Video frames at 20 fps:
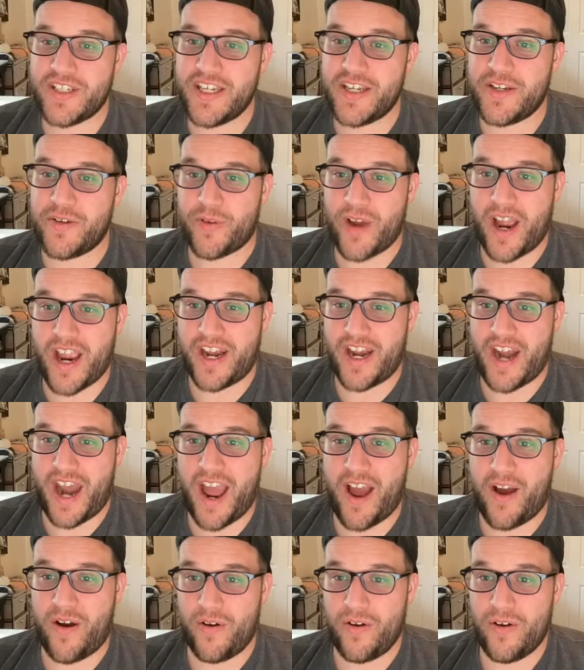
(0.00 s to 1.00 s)
league right
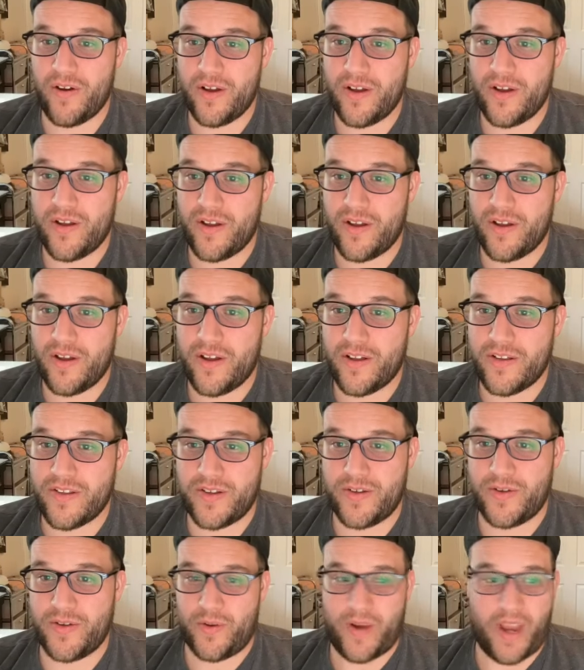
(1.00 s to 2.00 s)
now
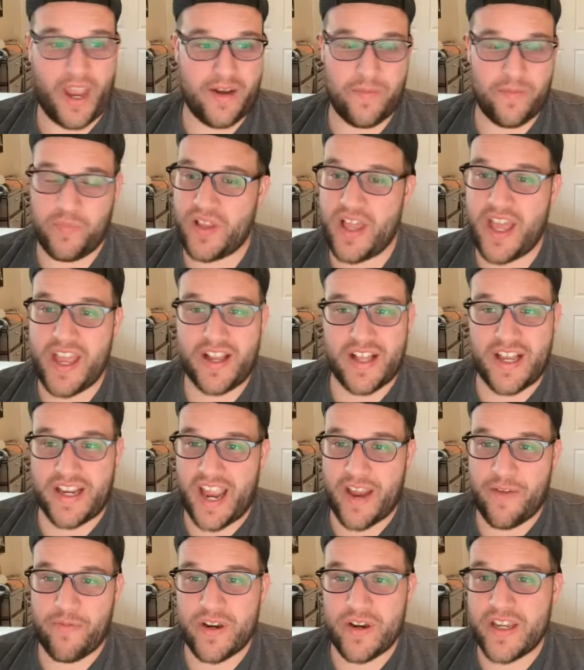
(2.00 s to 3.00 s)
too, and playing
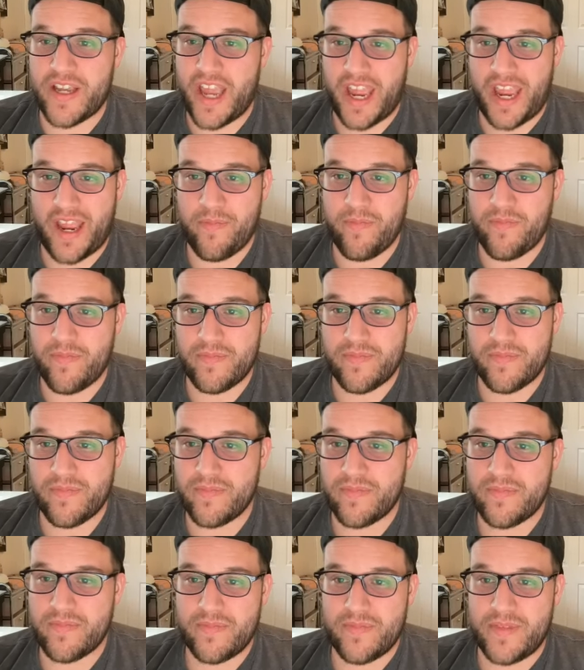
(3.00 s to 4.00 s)
like every game.
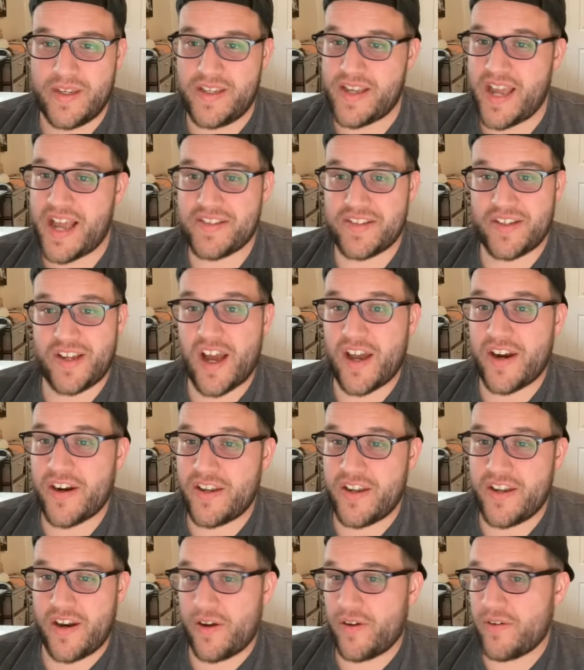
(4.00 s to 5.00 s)
He hasn't
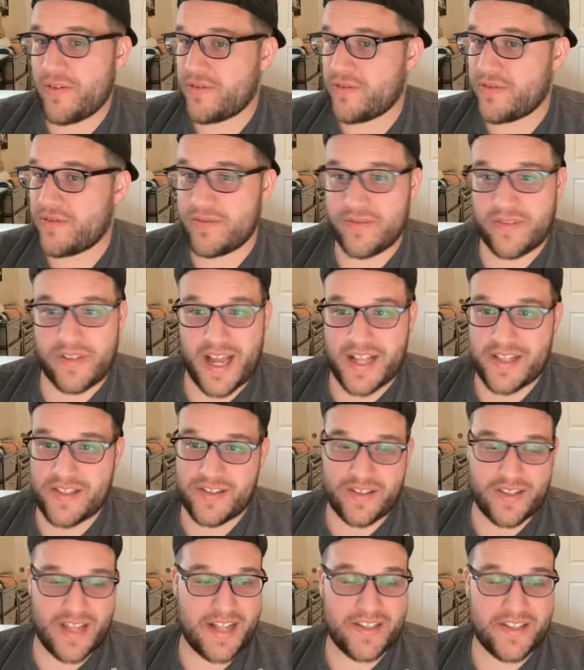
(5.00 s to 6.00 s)
gotten,
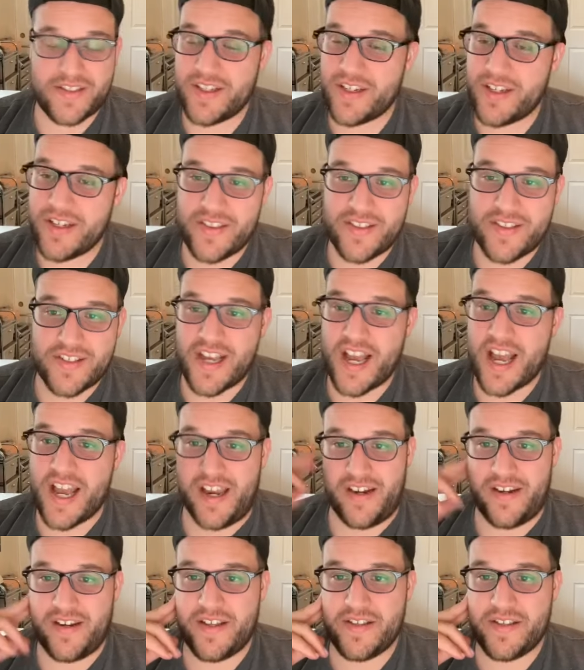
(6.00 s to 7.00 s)
that's a good
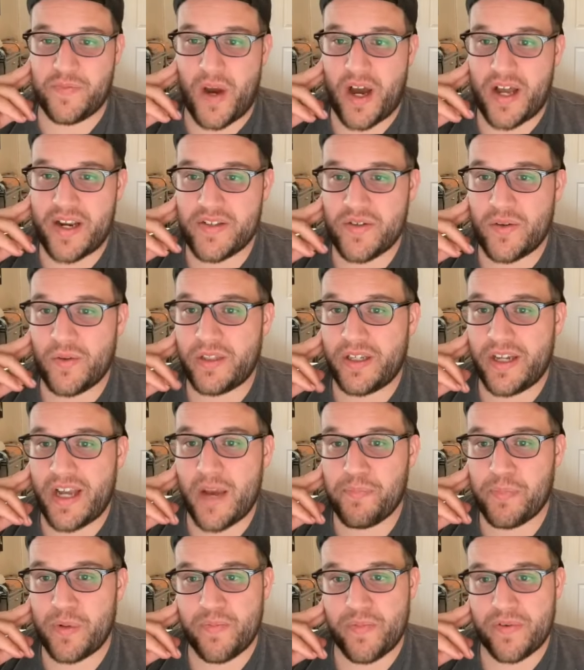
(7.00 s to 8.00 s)
sign. His body's holding
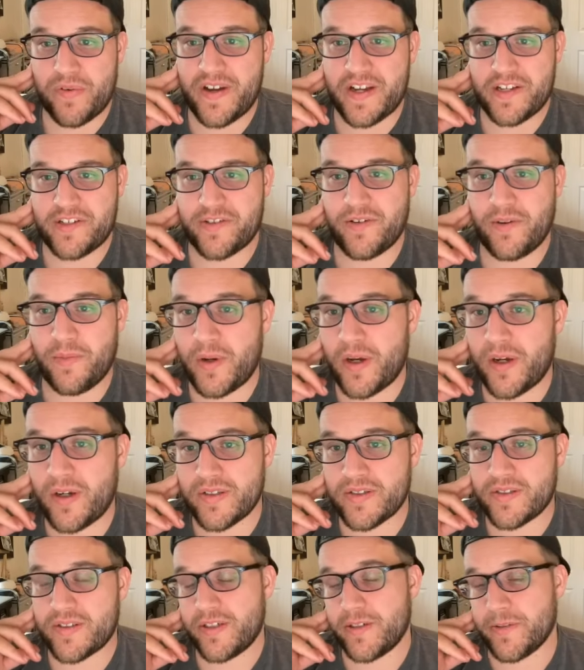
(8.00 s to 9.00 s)
up in professional
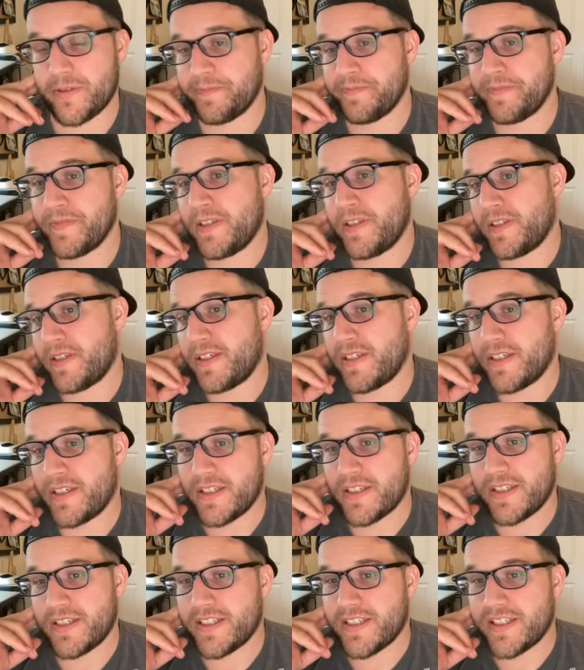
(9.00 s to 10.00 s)
ball. So
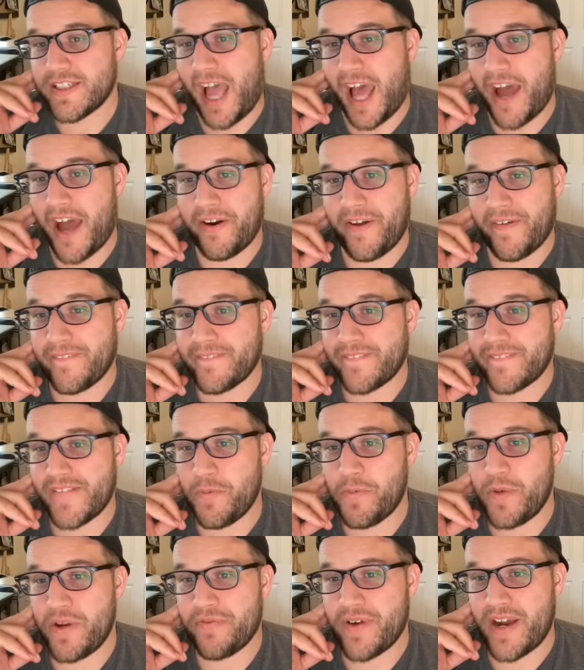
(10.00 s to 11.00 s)
I don't know. It
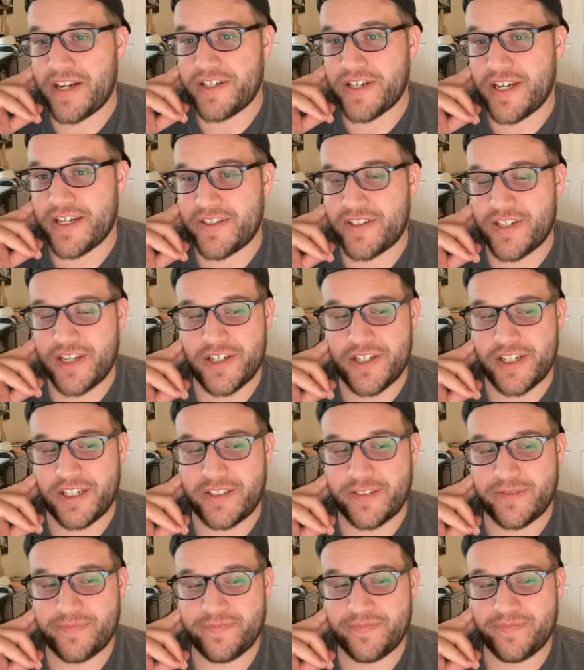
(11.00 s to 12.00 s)
would be franchise
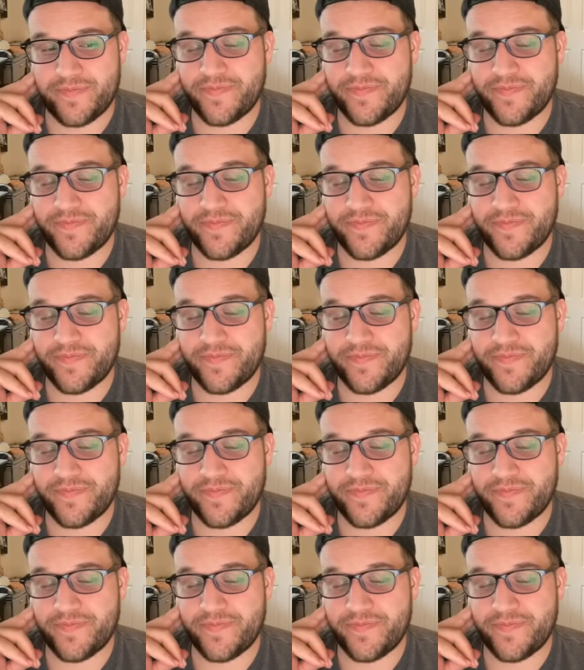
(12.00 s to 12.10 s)
changing.